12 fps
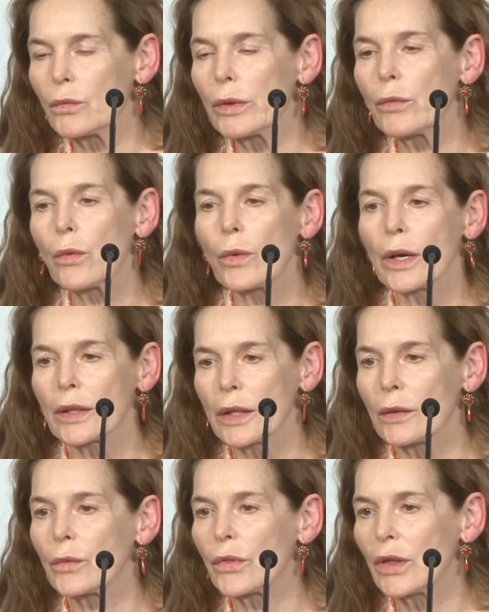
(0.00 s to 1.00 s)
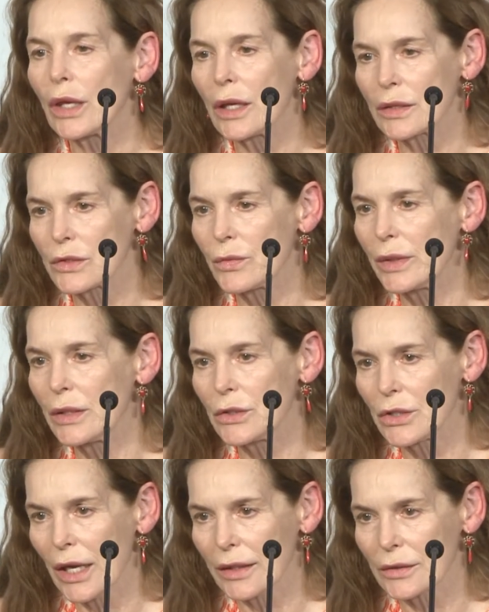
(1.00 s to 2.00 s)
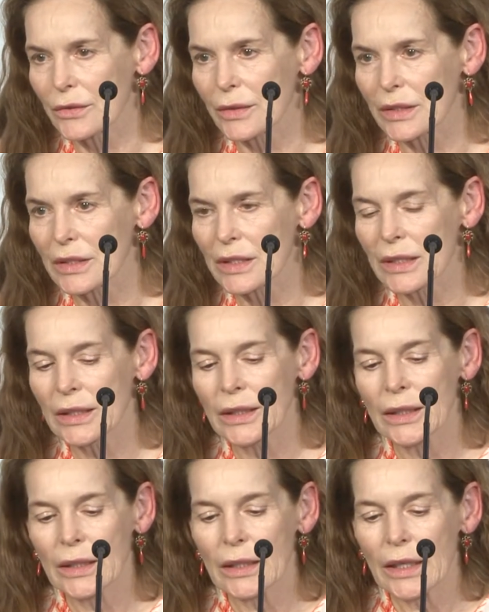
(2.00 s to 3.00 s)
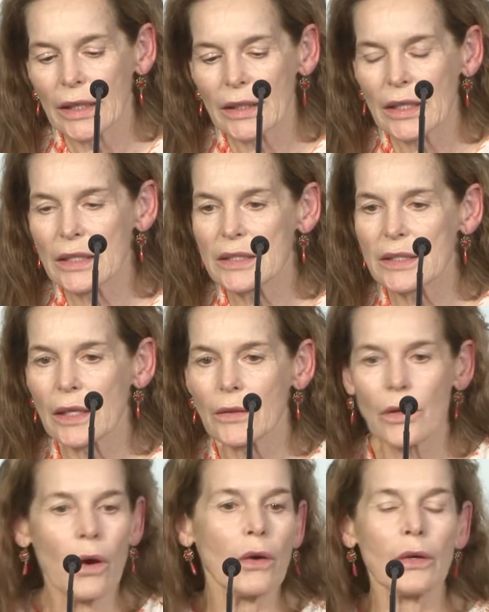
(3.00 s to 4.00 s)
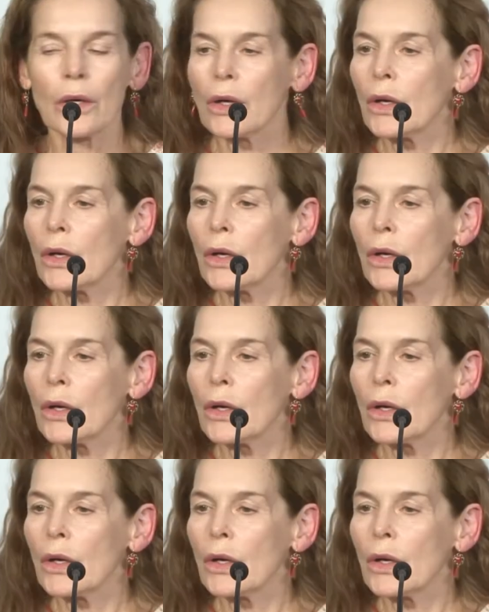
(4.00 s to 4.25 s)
We were working with a young Swedish actress, and he said, oh,